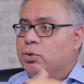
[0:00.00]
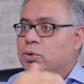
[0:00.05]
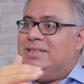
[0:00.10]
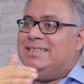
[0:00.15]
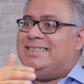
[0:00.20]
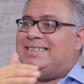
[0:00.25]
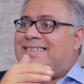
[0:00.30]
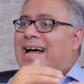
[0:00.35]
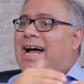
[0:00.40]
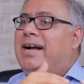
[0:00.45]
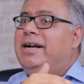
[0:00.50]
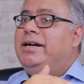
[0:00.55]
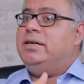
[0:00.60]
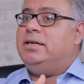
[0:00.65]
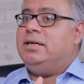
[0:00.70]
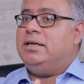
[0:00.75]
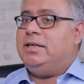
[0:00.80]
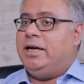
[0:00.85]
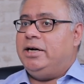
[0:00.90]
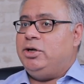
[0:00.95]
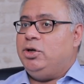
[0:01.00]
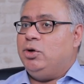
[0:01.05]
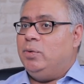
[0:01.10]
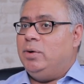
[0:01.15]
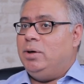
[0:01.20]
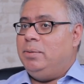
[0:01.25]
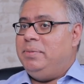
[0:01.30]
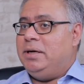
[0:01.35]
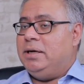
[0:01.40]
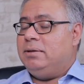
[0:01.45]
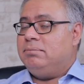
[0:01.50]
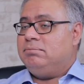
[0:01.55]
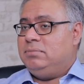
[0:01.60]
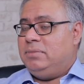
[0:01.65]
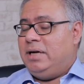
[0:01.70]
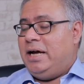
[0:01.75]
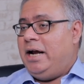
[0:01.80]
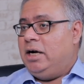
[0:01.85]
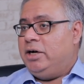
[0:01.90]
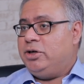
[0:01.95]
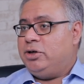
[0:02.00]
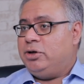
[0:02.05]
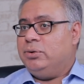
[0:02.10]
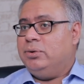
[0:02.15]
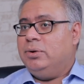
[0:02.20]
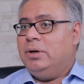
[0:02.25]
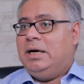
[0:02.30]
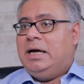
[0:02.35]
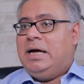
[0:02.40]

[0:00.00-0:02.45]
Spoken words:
the standard that you will be held to.